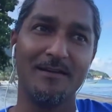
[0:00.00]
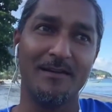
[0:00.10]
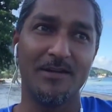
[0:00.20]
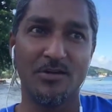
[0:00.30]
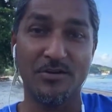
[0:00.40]

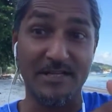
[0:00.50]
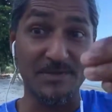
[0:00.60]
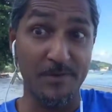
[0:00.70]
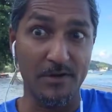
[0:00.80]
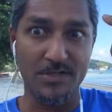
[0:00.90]
in order to
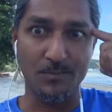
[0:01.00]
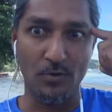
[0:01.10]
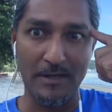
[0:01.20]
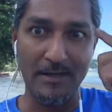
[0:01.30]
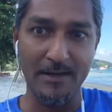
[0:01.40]
experience
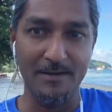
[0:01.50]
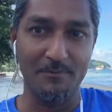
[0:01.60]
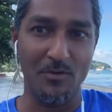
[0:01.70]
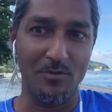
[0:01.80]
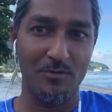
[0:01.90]
more, learn
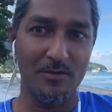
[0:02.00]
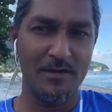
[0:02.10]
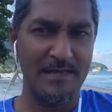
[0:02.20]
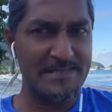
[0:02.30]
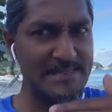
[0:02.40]
more,
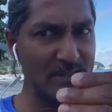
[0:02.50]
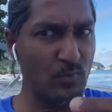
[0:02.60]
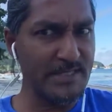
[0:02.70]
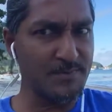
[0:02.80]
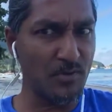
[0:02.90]
and see
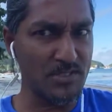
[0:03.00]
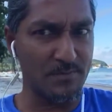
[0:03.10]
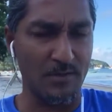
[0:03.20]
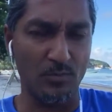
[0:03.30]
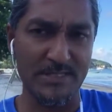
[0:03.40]
what's
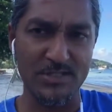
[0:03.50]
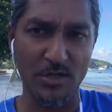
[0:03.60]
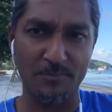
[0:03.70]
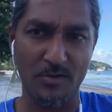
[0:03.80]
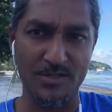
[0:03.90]
possible, what's
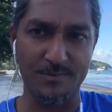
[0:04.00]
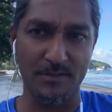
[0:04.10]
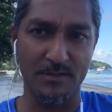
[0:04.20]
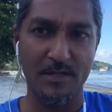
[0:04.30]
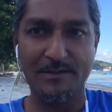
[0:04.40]
not
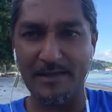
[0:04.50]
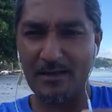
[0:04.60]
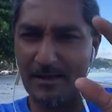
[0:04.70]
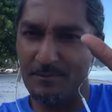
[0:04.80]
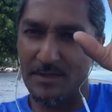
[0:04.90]
possible. They
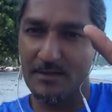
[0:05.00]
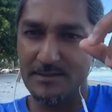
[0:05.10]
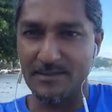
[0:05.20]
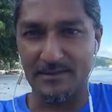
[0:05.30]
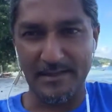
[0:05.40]
climb the
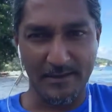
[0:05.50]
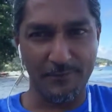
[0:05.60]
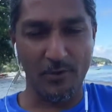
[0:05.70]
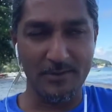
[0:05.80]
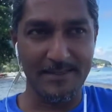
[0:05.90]
curtain, then they
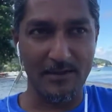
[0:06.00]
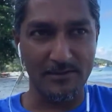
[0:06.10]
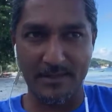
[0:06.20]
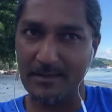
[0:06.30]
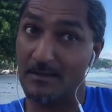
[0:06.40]
fall
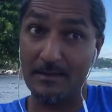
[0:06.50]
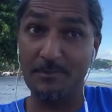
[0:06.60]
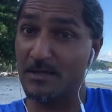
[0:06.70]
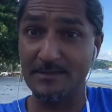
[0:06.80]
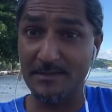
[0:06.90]
down, then they climb
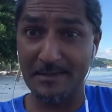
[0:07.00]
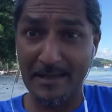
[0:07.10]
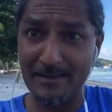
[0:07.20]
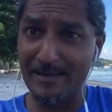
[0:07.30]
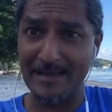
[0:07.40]
the curtain
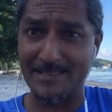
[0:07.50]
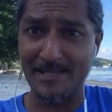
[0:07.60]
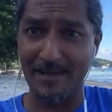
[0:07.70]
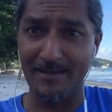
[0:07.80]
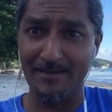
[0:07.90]
again the next
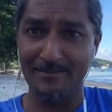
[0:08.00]
day.